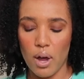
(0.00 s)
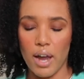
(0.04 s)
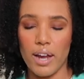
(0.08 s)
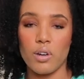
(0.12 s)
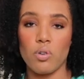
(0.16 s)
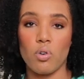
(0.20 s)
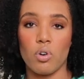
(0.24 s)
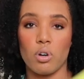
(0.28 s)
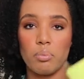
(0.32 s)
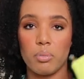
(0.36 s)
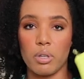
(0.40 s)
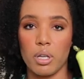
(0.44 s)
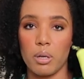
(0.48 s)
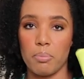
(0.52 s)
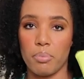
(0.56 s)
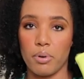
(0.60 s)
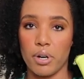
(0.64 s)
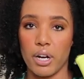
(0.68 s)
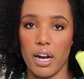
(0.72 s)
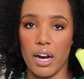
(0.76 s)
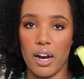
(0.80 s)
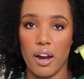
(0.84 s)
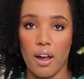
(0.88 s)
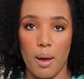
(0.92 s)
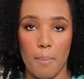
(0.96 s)
I normally
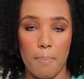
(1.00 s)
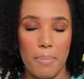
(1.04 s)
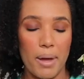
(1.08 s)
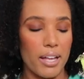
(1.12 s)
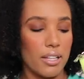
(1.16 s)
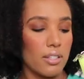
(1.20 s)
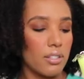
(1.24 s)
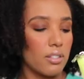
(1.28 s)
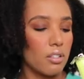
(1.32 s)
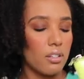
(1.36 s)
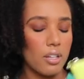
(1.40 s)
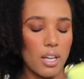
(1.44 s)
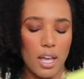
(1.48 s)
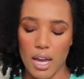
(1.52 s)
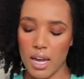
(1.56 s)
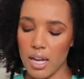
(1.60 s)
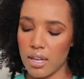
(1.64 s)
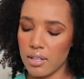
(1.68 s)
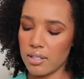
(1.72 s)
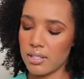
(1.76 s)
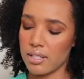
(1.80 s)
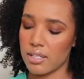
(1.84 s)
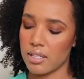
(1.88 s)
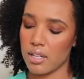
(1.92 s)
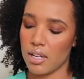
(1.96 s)
bring a pencil
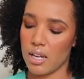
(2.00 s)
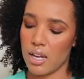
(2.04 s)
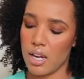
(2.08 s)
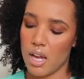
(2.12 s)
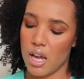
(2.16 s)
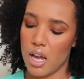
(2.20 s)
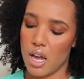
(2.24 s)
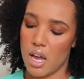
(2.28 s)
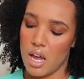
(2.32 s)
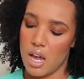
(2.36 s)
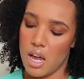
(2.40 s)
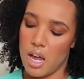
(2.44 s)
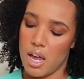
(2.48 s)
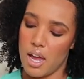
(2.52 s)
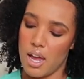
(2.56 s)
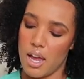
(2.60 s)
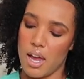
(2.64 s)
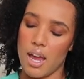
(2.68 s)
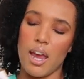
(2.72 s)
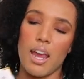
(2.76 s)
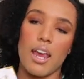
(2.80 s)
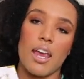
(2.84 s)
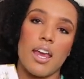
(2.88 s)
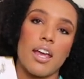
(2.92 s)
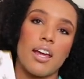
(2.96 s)
case
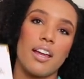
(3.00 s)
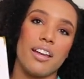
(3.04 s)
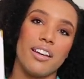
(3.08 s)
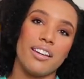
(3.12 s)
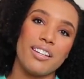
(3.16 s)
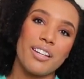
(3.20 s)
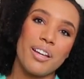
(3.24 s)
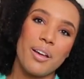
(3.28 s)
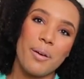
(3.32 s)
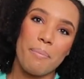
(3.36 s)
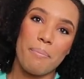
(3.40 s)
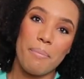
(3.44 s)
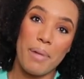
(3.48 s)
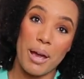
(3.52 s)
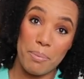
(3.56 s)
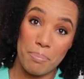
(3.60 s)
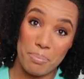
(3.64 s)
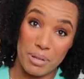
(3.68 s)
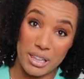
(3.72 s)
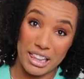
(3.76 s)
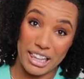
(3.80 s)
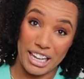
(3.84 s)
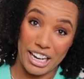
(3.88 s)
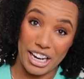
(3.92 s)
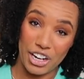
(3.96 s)
and my
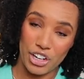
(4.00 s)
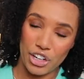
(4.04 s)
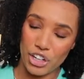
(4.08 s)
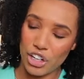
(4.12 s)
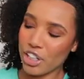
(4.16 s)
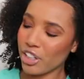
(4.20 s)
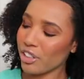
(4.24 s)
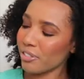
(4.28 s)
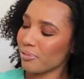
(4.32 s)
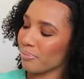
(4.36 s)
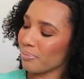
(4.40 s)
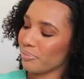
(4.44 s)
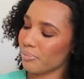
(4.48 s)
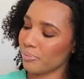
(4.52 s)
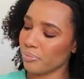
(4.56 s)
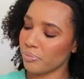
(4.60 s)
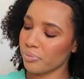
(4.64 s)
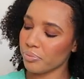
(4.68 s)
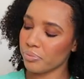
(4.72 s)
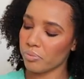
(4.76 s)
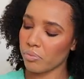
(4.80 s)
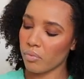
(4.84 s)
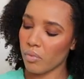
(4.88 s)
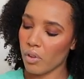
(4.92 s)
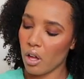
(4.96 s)
planner.
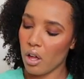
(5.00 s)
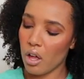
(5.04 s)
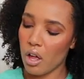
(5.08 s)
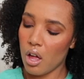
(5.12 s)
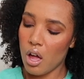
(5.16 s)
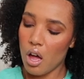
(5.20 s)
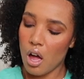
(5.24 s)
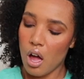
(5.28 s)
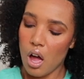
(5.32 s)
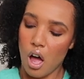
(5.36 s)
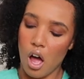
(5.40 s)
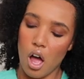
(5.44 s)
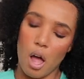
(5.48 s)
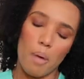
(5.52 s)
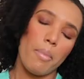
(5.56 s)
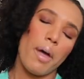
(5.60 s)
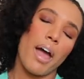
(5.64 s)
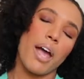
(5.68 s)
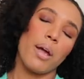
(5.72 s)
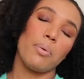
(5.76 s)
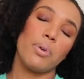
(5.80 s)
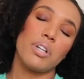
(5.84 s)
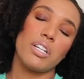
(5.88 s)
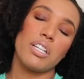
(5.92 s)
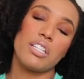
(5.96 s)
Um,
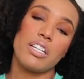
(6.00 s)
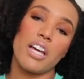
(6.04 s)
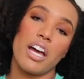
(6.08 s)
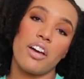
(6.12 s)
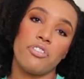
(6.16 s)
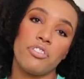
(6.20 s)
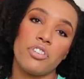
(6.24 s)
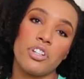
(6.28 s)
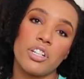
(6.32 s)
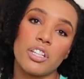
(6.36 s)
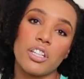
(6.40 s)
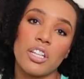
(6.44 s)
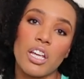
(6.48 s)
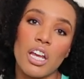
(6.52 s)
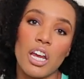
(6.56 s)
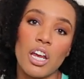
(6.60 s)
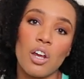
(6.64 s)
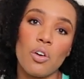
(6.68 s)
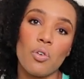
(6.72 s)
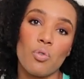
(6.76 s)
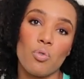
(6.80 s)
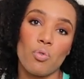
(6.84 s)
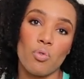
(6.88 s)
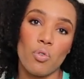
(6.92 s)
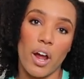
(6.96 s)
I would
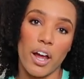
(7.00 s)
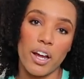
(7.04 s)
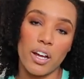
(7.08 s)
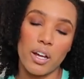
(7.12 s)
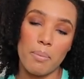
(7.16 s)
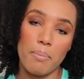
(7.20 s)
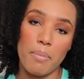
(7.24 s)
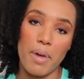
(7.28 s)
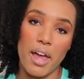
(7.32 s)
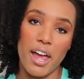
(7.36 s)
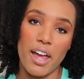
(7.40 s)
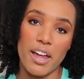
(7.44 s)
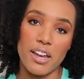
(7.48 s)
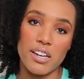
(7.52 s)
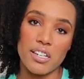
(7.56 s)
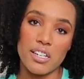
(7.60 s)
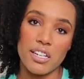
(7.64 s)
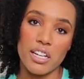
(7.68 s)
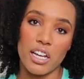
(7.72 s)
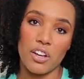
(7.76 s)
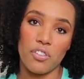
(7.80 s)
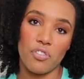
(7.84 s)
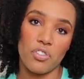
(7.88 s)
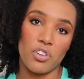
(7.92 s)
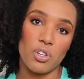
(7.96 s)
definitely recommend,
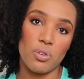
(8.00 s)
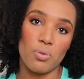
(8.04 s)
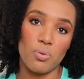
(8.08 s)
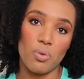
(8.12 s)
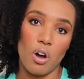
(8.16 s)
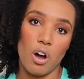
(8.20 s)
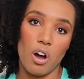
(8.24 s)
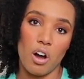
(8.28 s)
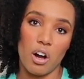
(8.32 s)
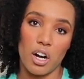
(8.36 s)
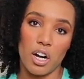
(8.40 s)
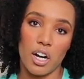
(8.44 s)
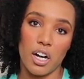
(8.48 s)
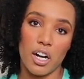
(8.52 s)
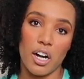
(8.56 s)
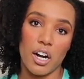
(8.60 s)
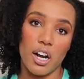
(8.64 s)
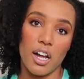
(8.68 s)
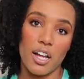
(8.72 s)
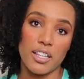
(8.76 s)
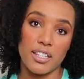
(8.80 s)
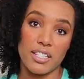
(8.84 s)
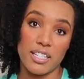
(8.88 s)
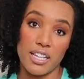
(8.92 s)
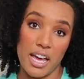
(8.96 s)
if you
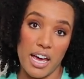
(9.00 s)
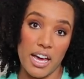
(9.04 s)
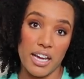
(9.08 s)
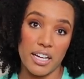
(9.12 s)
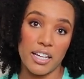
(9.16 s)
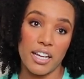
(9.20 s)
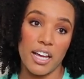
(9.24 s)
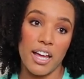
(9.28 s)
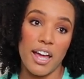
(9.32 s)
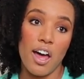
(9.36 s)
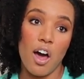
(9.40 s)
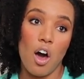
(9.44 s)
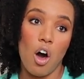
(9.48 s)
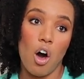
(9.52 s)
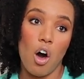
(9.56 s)
are a tech,